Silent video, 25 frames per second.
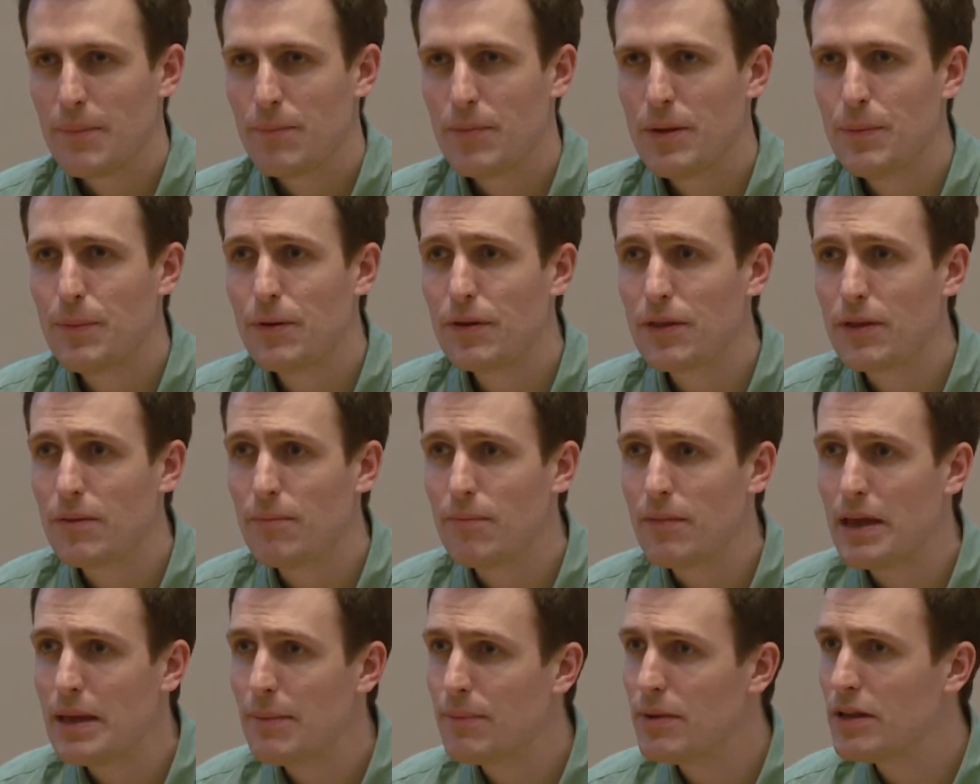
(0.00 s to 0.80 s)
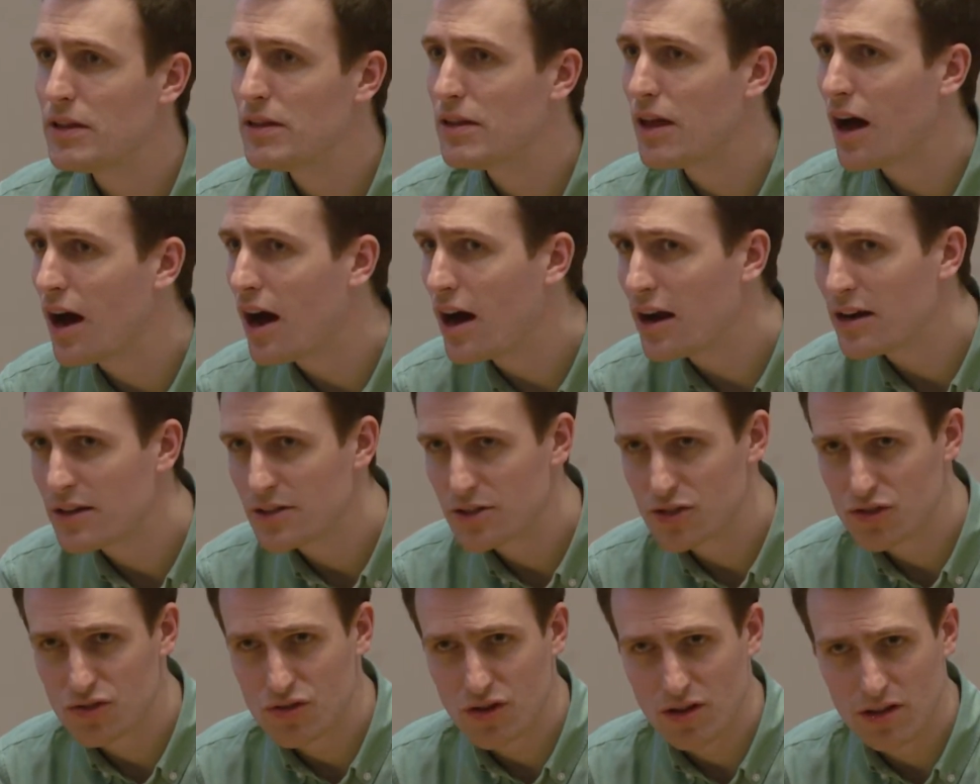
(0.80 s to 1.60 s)
people that maybe
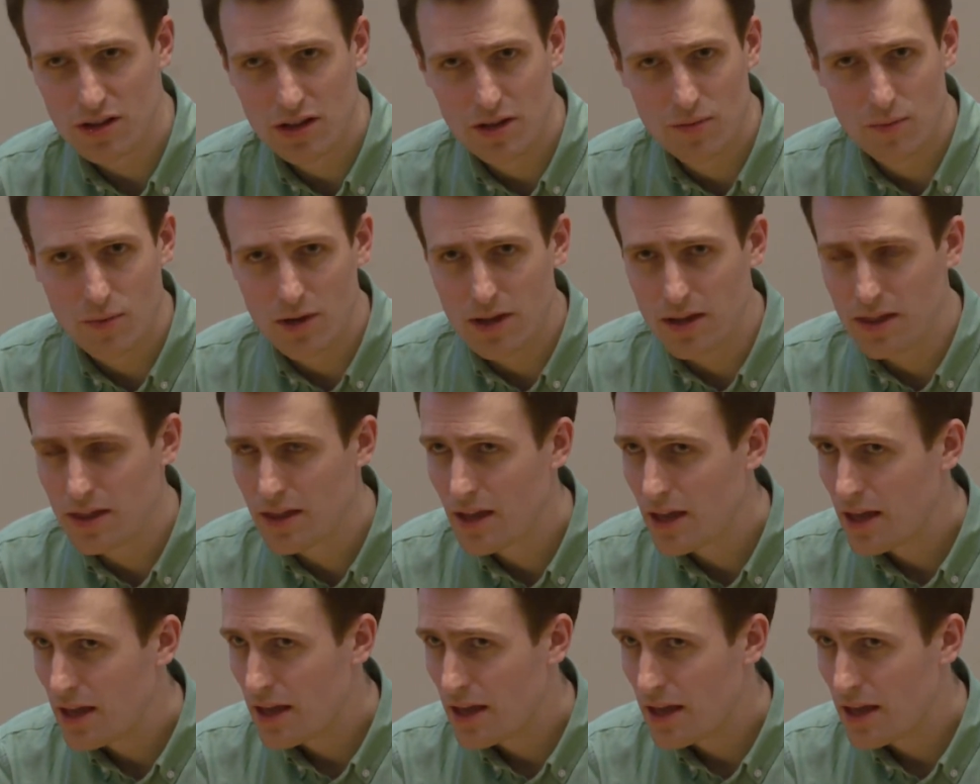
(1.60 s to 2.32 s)
aren't struggling with